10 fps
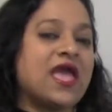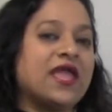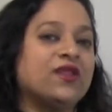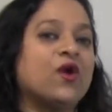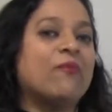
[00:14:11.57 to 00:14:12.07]

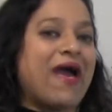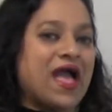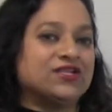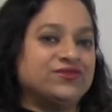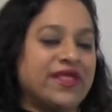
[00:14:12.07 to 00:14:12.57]
and go
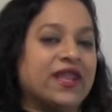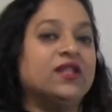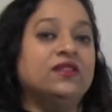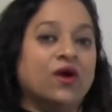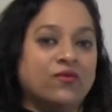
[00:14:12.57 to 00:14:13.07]
back to that
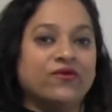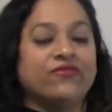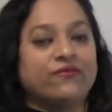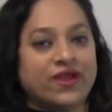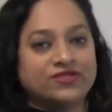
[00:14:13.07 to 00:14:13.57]
lower
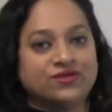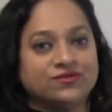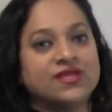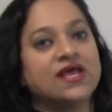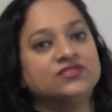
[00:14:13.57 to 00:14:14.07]

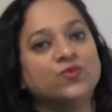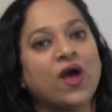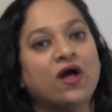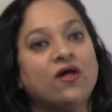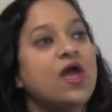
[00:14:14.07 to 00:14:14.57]
threshold as
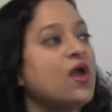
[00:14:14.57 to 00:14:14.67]
well,